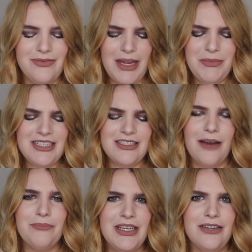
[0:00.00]
Let me
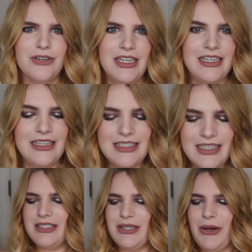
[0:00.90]
stop being
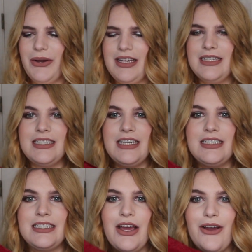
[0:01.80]
ridiculous. So it is
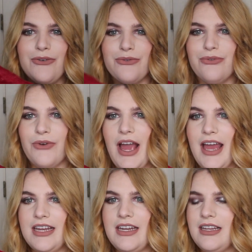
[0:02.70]
this
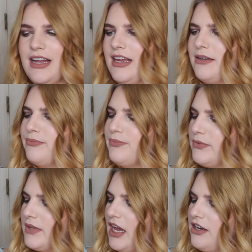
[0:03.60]
red, like
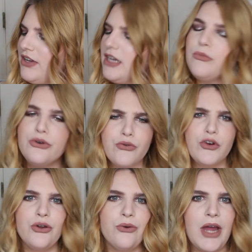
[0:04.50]
kind of like a
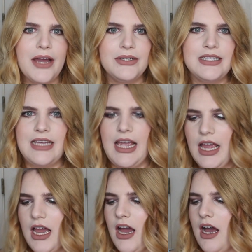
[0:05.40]
maroon, I would say,